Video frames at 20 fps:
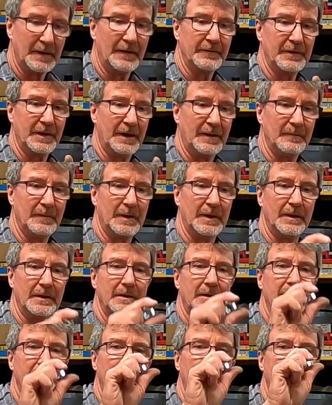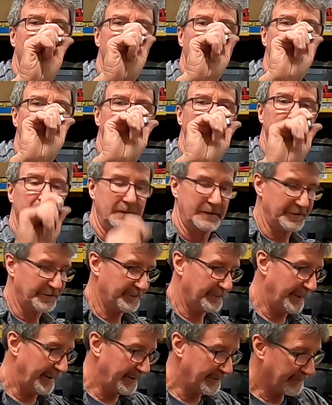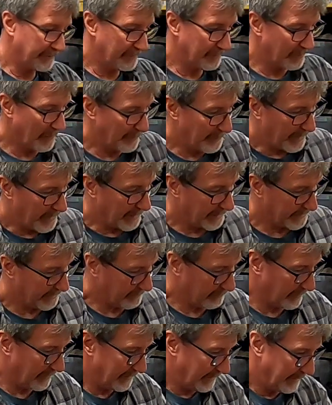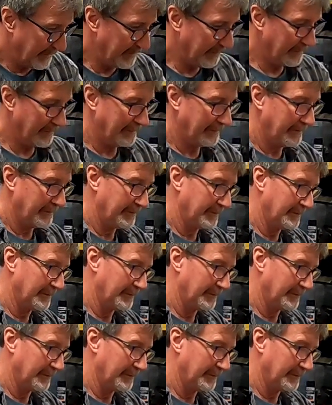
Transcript: I've got my the nut, the spacer in my pocket right here.